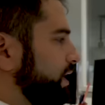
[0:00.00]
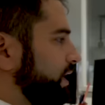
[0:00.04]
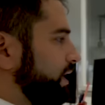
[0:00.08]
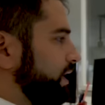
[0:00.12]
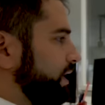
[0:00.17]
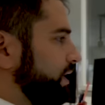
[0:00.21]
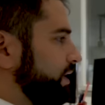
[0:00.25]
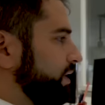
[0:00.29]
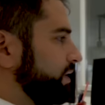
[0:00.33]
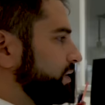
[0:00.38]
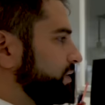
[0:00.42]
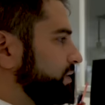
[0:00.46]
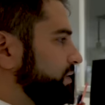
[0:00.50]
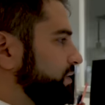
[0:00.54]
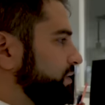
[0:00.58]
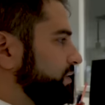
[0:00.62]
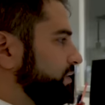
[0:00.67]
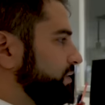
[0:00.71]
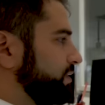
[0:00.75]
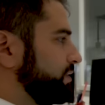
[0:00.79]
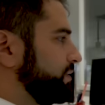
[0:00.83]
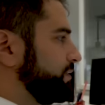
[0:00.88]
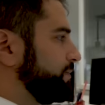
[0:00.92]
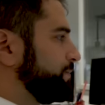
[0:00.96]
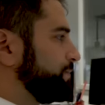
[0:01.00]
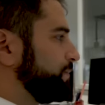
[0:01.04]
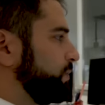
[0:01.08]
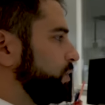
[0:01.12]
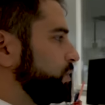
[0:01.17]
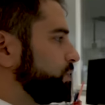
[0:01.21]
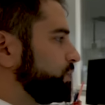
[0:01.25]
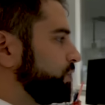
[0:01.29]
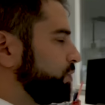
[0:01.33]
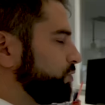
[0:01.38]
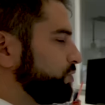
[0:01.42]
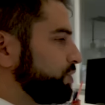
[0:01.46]
And
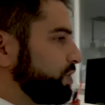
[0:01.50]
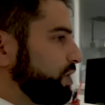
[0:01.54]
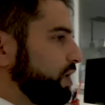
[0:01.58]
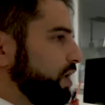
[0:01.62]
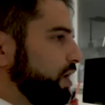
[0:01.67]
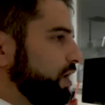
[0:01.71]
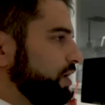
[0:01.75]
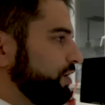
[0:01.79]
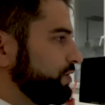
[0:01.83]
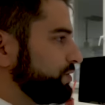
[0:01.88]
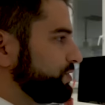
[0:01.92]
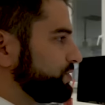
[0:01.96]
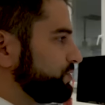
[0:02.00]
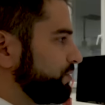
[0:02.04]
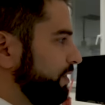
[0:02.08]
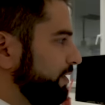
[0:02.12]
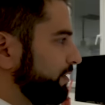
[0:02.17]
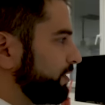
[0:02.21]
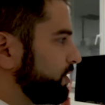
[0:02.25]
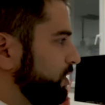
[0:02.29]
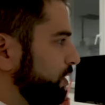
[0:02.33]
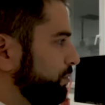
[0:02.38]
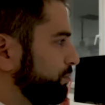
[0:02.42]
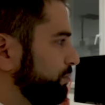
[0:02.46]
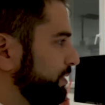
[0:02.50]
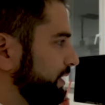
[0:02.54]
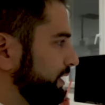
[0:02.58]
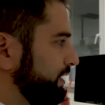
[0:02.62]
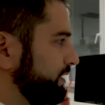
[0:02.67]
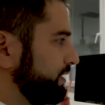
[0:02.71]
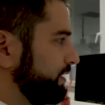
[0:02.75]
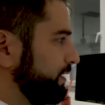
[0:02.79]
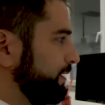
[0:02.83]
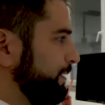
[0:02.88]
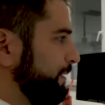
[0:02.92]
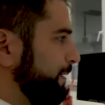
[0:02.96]
although the car is very
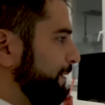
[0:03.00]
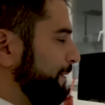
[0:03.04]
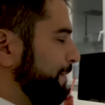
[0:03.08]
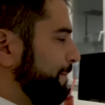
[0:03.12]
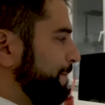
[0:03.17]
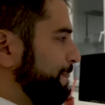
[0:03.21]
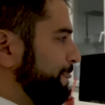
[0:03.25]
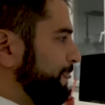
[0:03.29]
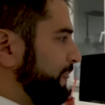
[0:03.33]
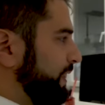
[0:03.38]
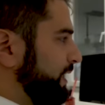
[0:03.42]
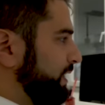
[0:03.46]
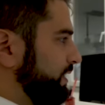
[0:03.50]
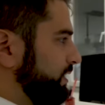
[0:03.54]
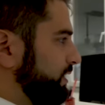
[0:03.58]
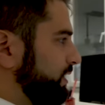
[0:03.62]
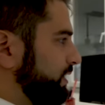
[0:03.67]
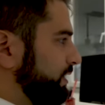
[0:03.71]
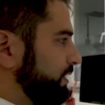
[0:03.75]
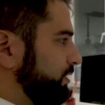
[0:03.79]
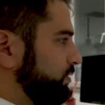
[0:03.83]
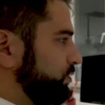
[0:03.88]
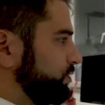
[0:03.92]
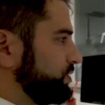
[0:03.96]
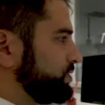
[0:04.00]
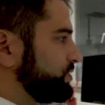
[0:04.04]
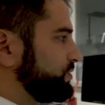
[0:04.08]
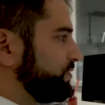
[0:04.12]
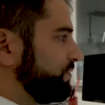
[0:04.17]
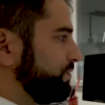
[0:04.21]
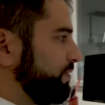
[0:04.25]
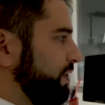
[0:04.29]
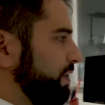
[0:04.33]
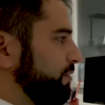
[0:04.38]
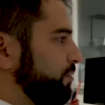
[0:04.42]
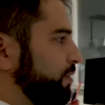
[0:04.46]
compact, it looks
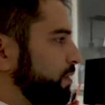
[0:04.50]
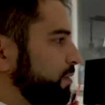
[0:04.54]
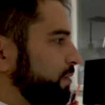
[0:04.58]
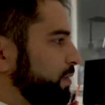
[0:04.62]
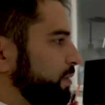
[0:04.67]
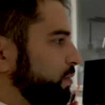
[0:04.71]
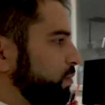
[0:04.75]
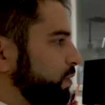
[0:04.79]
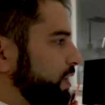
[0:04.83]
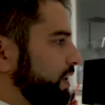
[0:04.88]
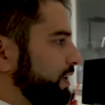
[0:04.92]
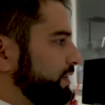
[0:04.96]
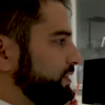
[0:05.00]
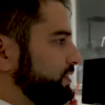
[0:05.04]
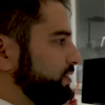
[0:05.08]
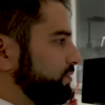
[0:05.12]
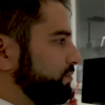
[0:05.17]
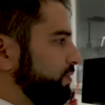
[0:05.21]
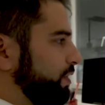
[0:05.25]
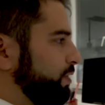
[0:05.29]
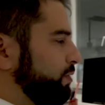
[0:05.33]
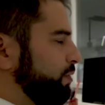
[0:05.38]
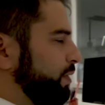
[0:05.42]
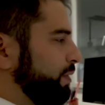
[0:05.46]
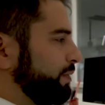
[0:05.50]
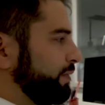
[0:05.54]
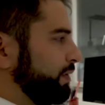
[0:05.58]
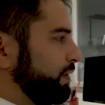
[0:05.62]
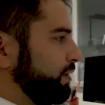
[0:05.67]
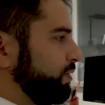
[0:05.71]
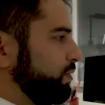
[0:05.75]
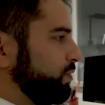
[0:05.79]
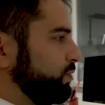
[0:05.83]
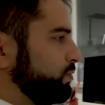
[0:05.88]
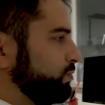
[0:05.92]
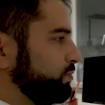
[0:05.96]
very, very wide and very, very
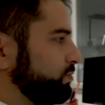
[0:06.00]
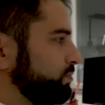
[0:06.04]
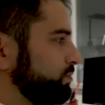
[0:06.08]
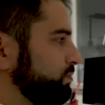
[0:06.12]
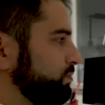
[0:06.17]
low.